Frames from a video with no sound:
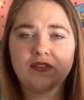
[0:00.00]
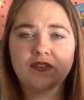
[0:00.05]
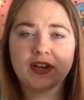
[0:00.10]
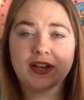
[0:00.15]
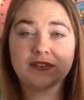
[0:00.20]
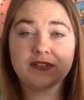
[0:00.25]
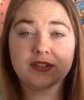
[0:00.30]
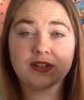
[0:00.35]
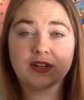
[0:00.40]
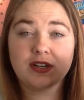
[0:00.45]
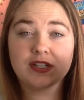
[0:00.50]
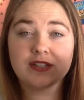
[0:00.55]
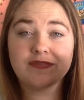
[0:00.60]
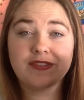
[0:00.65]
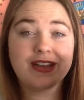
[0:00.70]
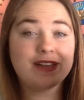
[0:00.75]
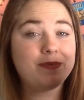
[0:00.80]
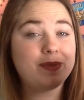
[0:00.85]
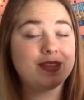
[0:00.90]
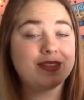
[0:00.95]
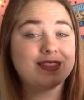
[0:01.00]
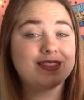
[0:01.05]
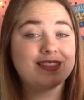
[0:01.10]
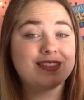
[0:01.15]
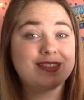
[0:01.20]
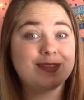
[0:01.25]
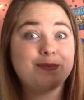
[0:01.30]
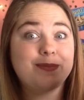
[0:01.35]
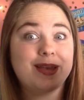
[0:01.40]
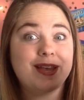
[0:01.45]
to 5 stars, 5 being
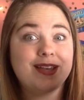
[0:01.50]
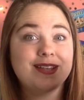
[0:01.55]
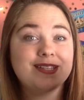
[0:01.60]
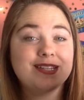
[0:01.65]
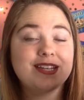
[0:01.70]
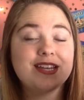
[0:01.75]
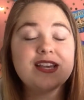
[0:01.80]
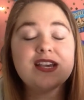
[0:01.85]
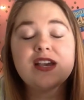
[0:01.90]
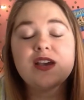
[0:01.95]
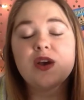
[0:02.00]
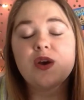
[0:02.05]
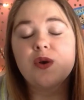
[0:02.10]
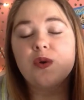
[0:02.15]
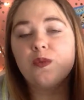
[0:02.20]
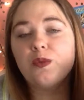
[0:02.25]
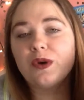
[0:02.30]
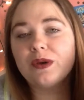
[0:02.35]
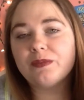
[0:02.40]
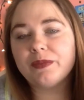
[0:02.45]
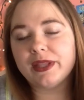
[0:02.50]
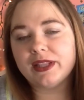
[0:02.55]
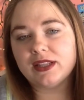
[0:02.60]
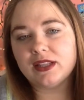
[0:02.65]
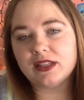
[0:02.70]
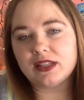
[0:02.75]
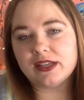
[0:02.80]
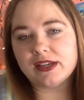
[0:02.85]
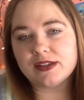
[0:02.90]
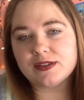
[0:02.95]
the best, 1 being
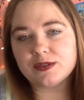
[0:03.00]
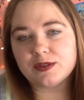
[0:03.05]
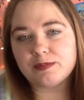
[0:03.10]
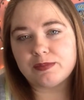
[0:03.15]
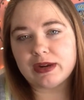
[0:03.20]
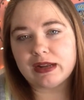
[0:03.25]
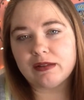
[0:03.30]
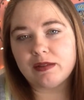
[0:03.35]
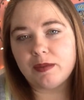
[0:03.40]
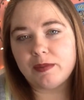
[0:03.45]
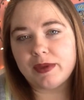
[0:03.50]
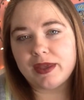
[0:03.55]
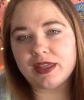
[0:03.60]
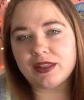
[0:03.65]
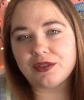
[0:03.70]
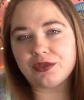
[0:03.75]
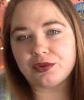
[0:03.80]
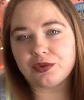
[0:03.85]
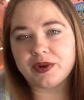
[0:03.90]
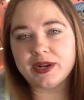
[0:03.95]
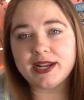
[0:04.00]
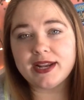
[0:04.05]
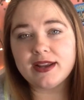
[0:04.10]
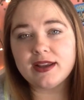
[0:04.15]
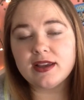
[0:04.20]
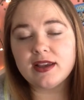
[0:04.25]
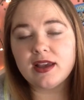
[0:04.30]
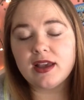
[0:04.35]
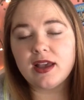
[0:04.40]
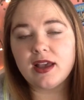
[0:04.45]
the least, would probably be a 3,
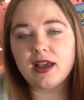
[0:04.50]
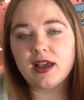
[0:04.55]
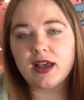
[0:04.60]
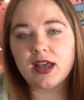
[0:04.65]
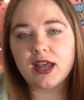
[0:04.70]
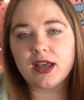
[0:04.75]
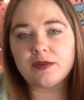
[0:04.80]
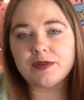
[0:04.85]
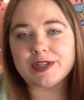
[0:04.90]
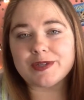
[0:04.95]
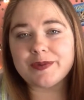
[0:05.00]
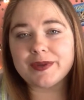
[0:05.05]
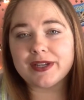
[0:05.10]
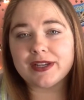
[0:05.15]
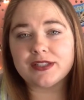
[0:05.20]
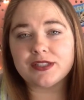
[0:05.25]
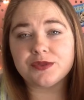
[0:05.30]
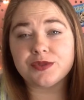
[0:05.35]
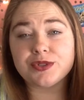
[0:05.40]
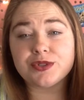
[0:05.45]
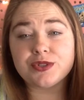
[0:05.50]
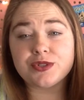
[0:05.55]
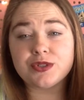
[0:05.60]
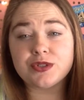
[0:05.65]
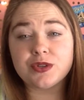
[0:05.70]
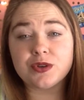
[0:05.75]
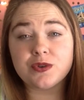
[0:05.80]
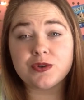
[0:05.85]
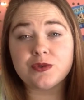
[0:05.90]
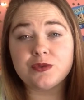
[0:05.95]
just because there was
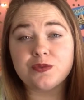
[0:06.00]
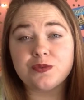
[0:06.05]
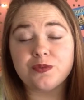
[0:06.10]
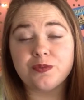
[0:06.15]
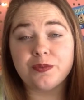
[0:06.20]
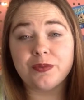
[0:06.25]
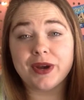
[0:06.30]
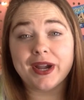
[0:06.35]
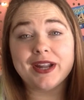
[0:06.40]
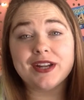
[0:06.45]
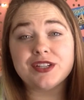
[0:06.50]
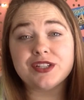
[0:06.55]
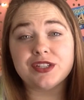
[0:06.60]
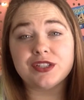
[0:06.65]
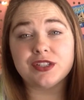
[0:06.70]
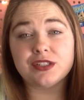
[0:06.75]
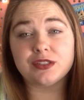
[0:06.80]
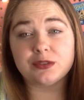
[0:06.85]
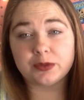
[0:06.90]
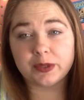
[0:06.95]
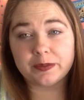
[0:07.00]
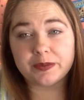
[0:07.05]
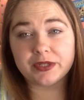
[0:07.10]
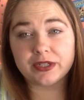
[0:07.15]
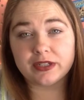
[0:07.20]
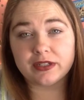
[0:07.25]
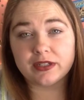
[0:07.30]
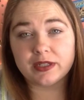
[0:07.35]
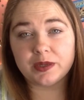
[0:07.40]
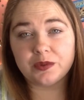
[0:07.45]
so much
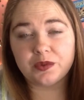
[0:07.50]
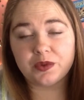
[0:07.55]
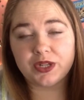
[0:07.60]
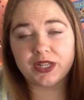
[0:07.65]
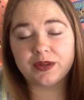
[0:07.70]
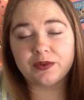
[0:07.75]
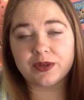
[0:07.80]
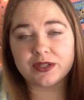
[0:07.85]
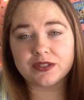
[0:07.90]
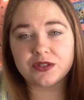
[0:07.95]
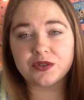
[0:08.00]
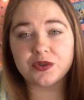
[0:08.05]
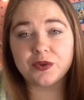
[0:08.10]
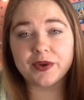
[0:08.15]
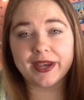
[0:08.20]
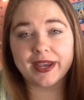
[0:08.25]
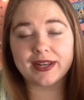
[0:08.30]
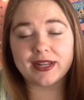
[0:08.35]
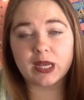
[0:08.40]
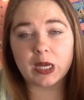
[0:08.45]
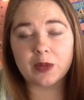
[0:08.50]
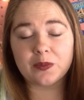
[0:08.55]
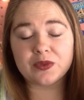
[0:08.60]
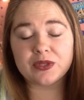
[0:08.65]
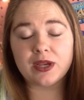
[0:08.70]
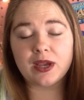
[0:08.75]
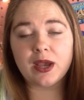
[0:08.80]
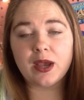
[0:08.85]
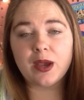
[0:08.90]
description. It really was annoying at times.